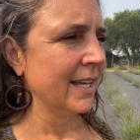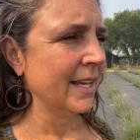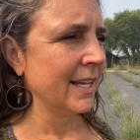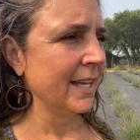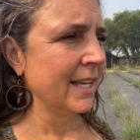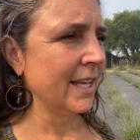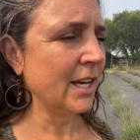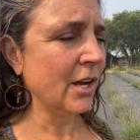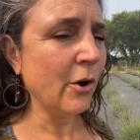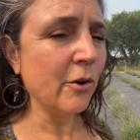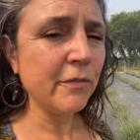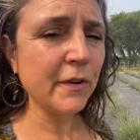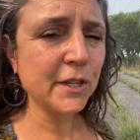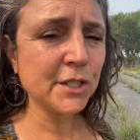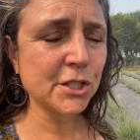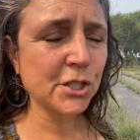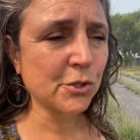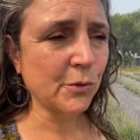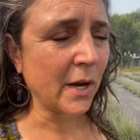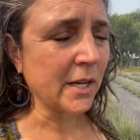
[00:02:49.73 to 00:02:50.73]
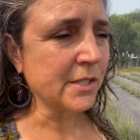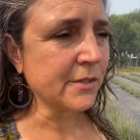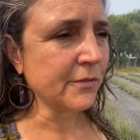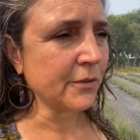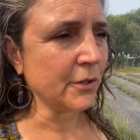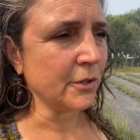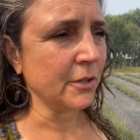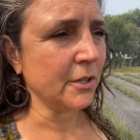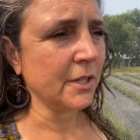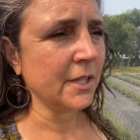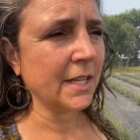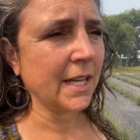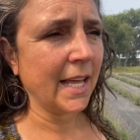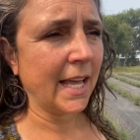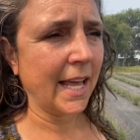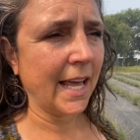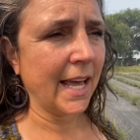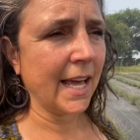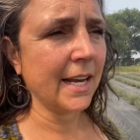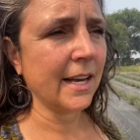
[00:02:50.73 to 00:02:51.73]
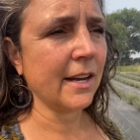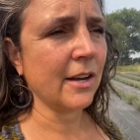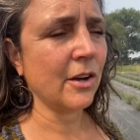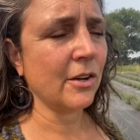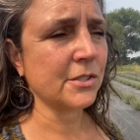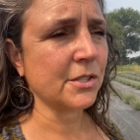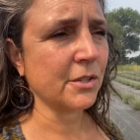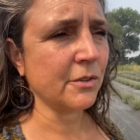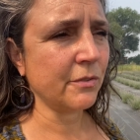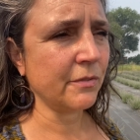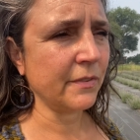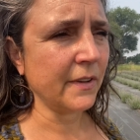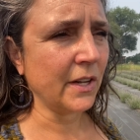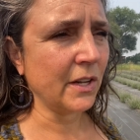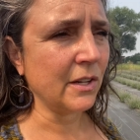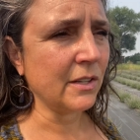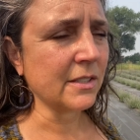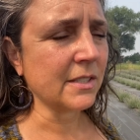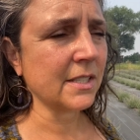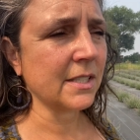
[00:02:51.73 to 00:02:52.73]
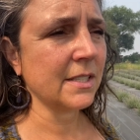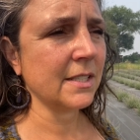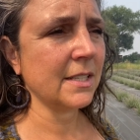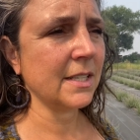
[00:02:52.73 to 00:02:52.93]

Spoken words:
it felt stressful, and it also felt